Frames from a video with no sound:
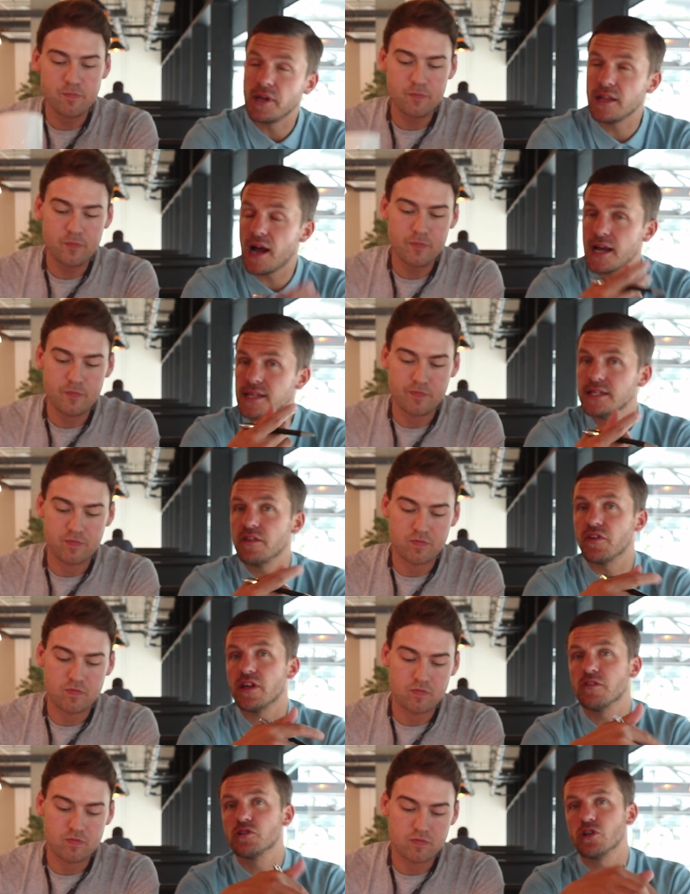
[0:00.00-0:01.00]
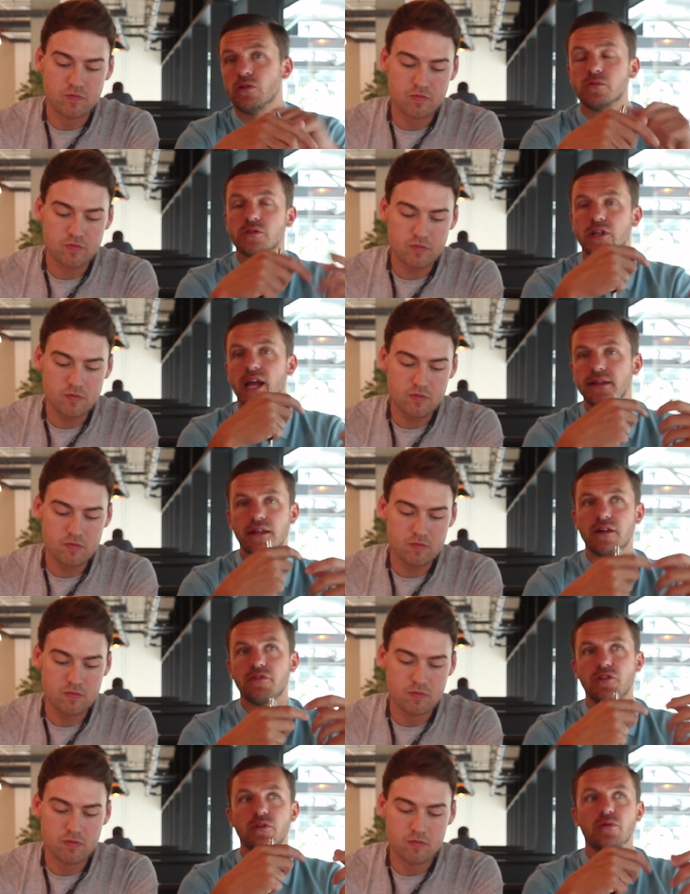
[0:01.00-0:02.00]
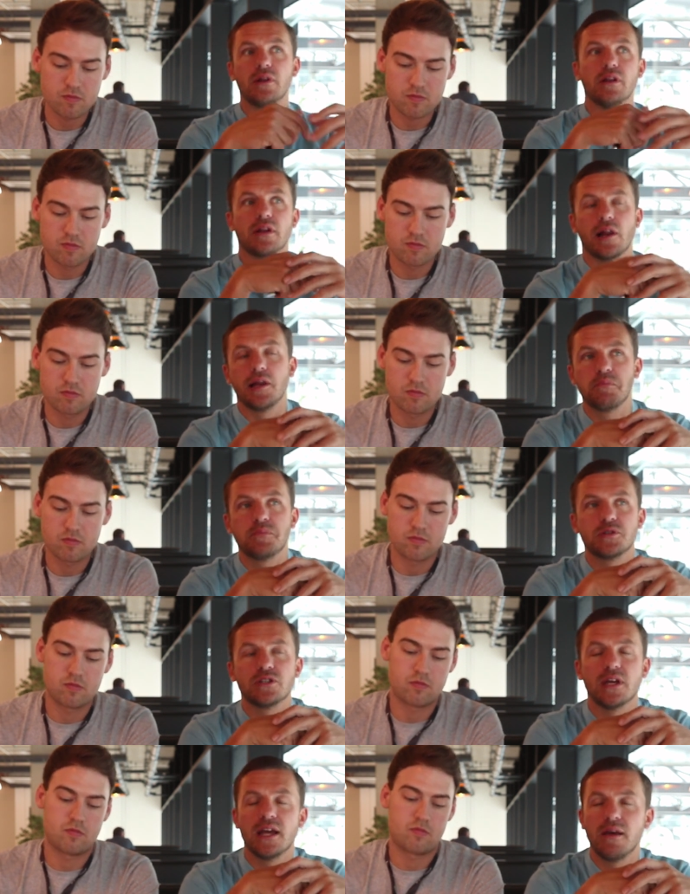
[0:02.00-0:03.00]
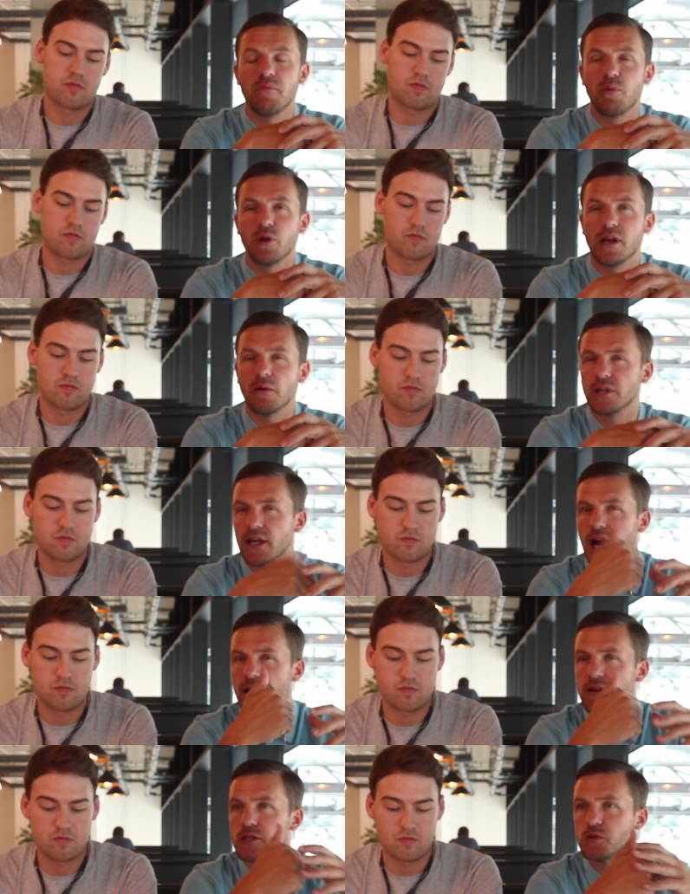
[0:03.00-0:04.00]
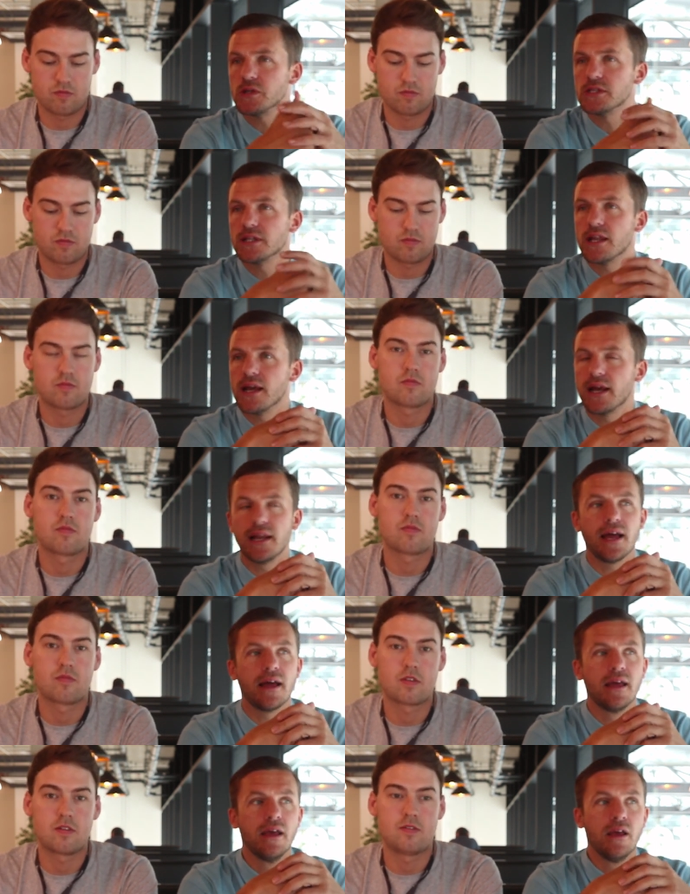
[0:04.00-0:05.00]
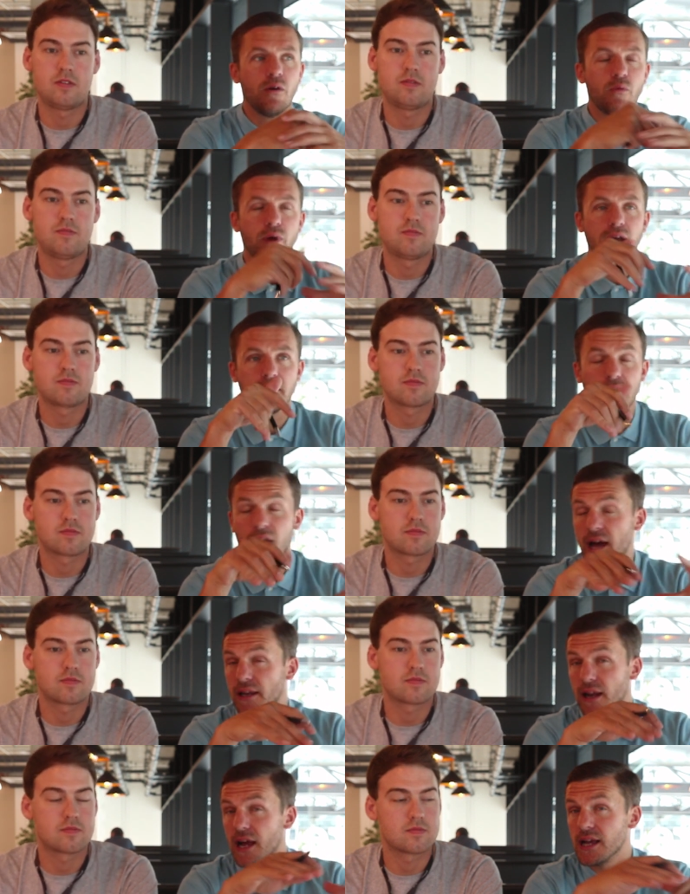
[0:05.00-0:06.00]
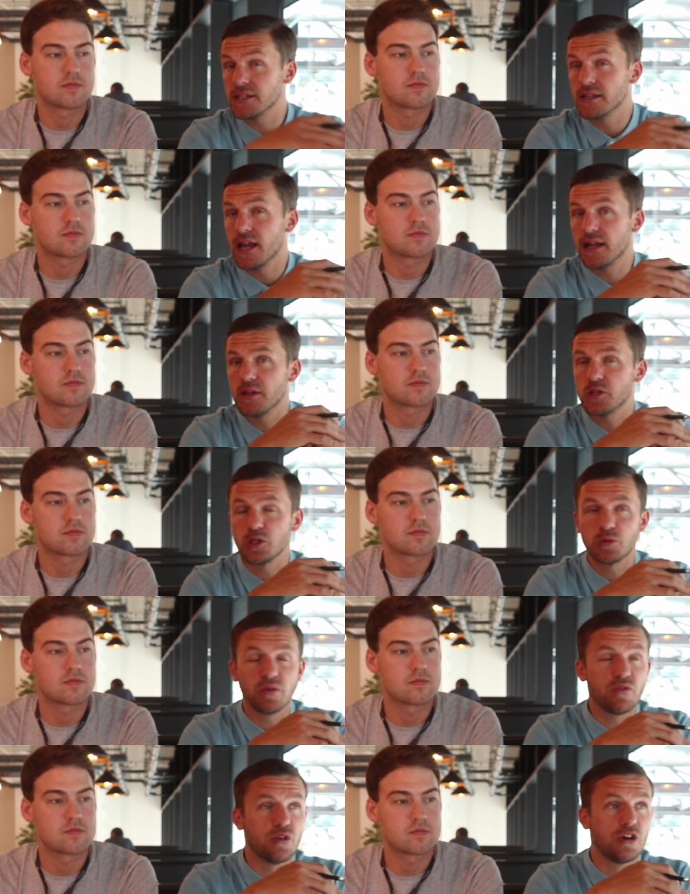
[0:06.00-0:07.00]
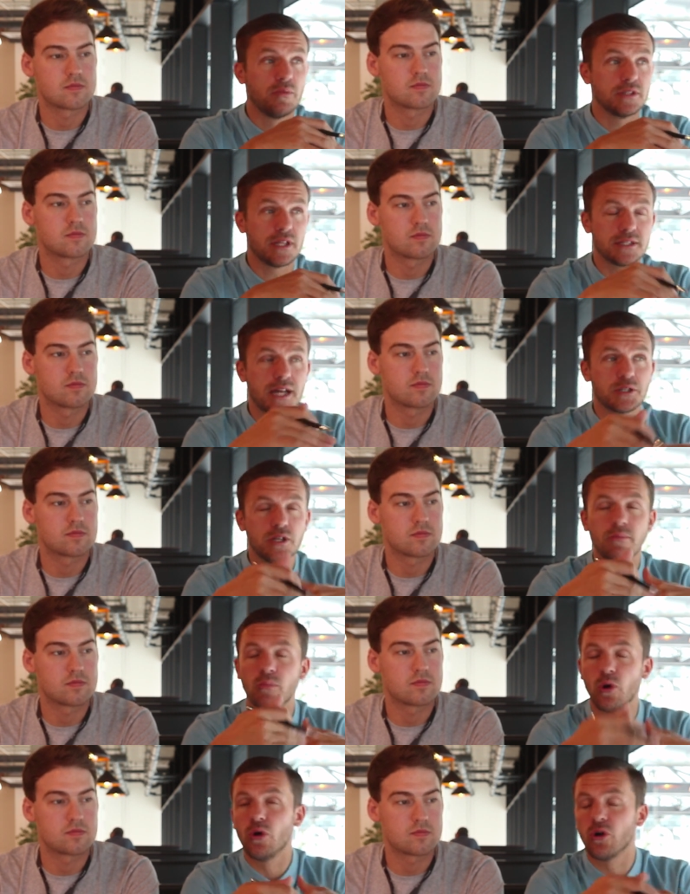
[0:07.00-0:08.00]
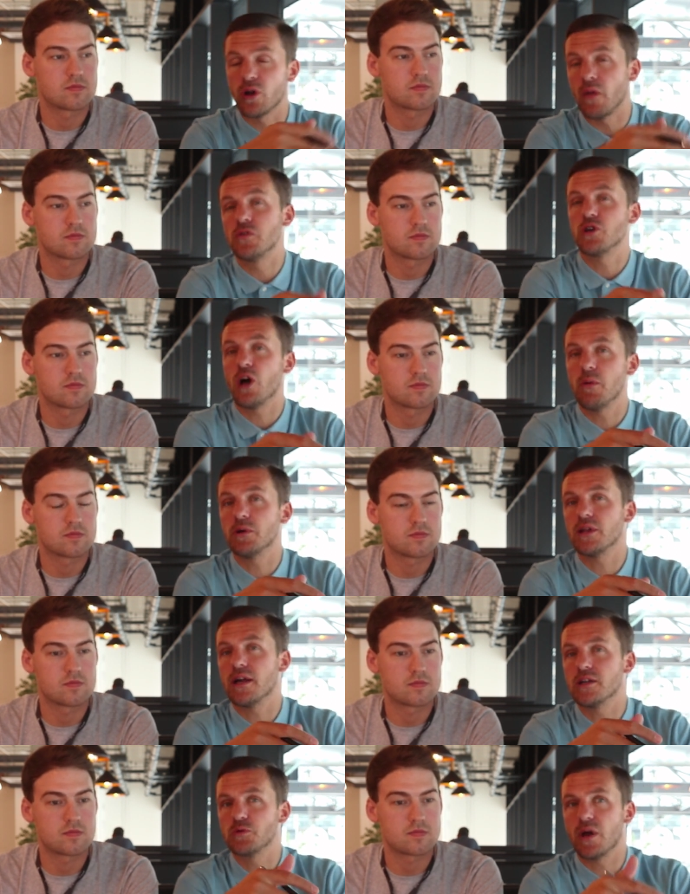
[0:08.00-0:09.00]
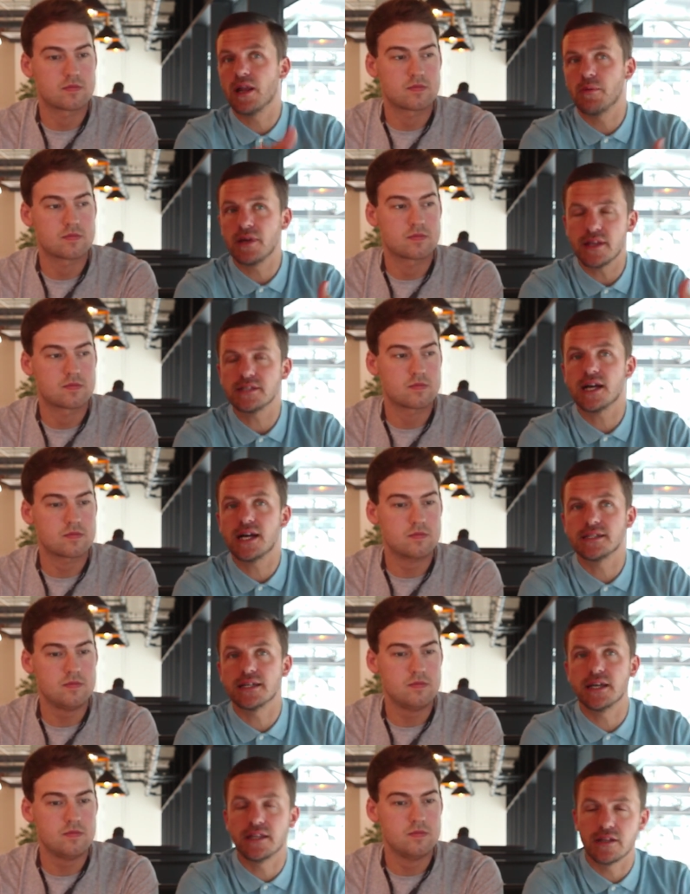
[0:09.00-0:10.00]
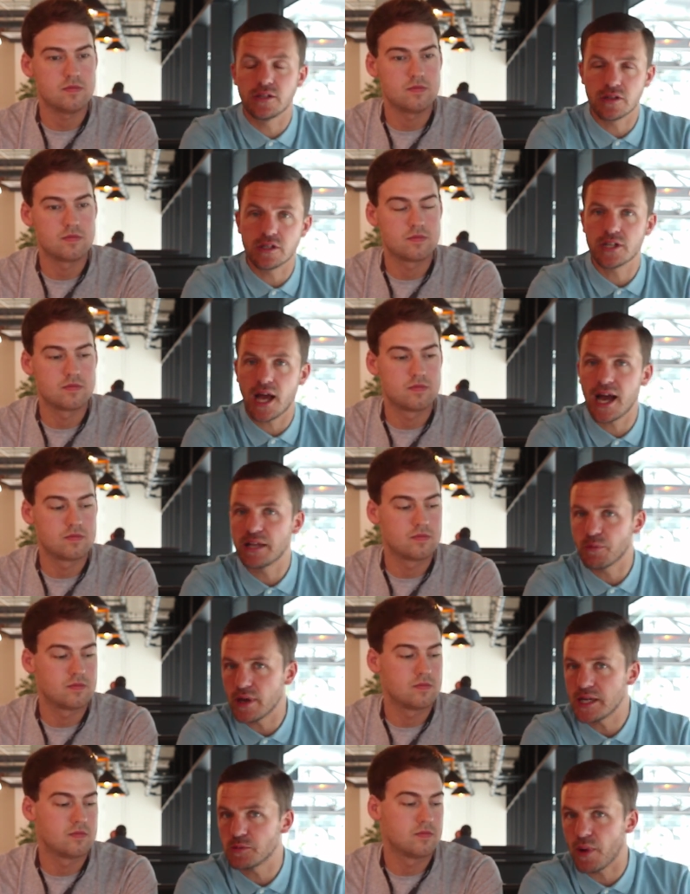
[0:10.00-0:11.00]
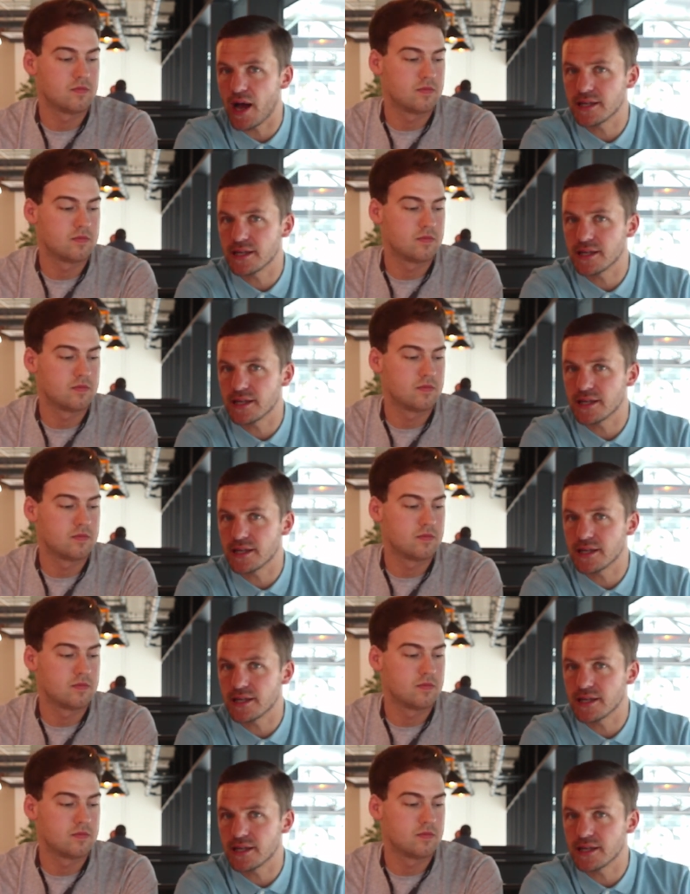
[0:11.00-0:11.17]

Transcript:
Speaker 1: I mean, ITV have sewn together a few clips, put it out there. I retweeted it earlier, where they're analysing Henderson's performance, and there's actually more on top of that as well. I mean, this idea that the sideways